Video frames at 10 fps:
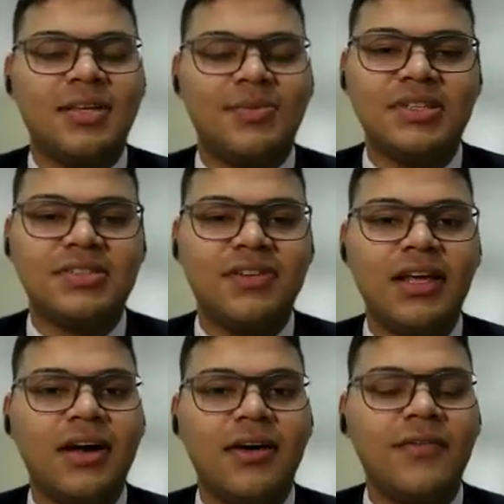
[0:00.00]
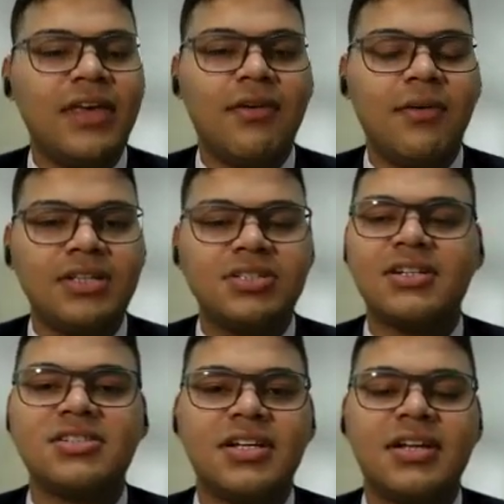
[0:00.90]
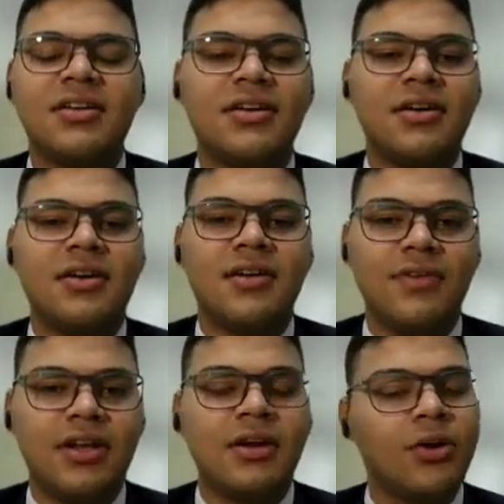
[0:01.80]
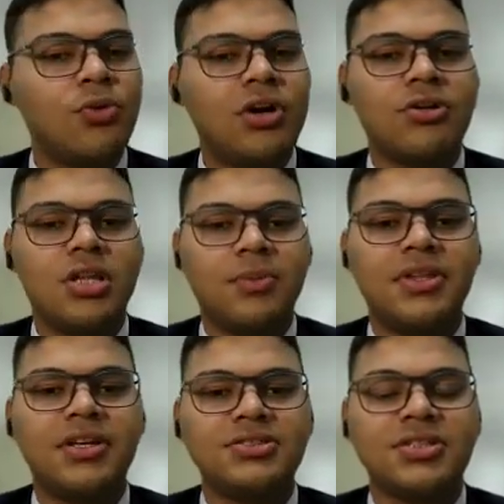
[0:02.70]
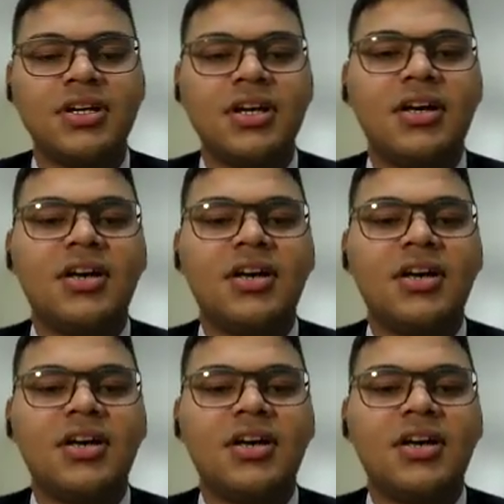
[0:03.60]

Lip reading: Especially we have a Braj culture in our Tundla, Uttar Pradesh.